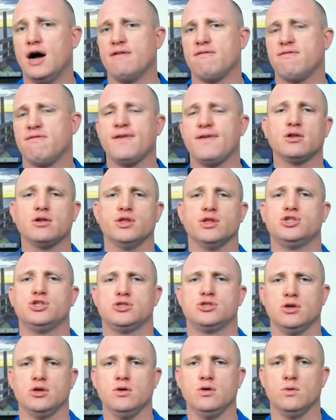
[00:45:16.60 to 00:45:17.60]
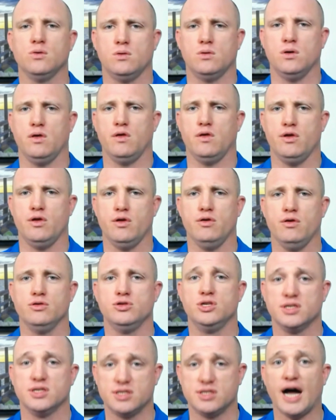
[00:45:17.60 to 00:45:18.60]
fairly soon
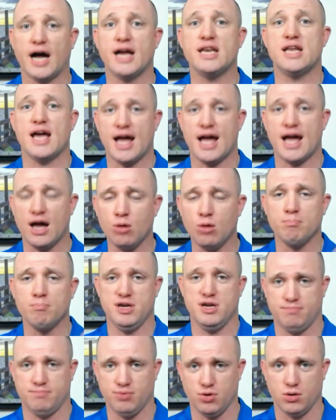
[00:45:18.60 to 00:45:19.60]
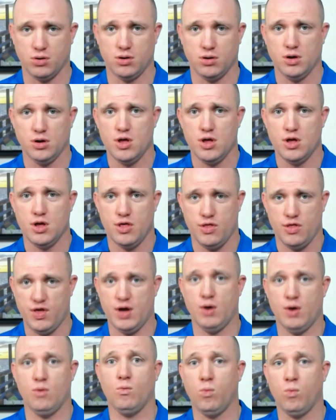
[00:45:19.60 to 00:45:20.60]
designed to help people
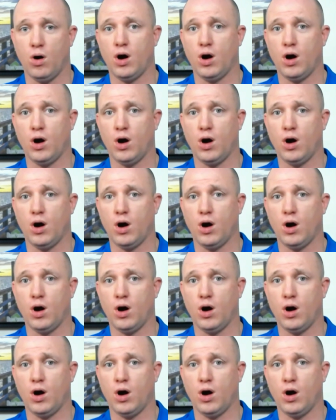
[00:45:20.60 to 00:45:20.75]
that want